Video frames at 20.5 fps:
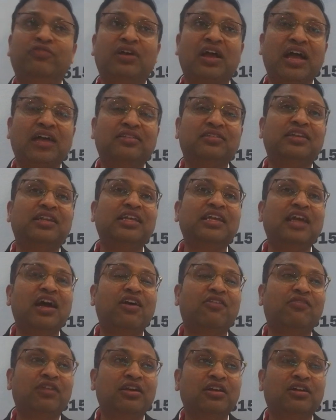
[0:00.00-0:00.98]
As a
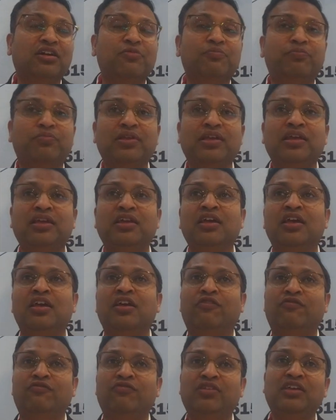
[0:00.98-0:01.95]
DHavilland company,
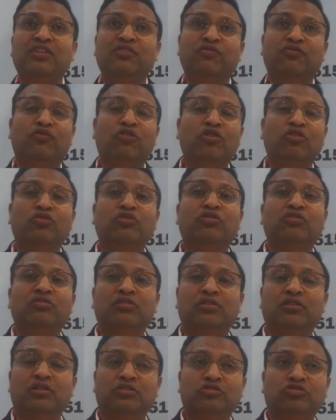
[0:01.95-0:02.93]
we want to
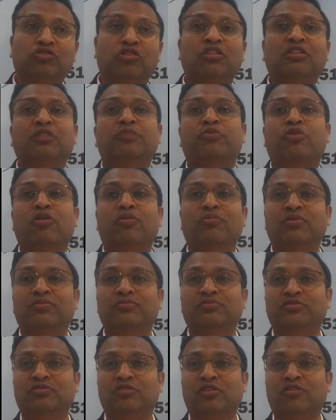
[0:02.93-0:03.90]
solve the
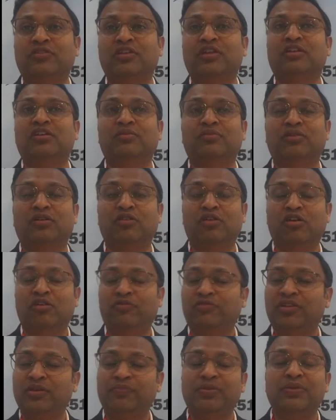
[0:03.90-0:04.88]
problems of
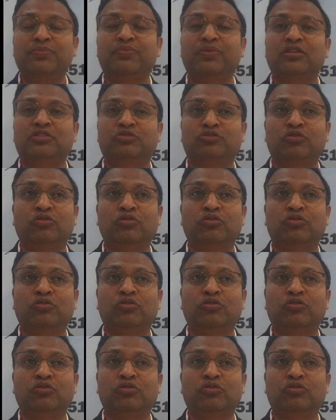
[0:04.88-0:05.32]
the people.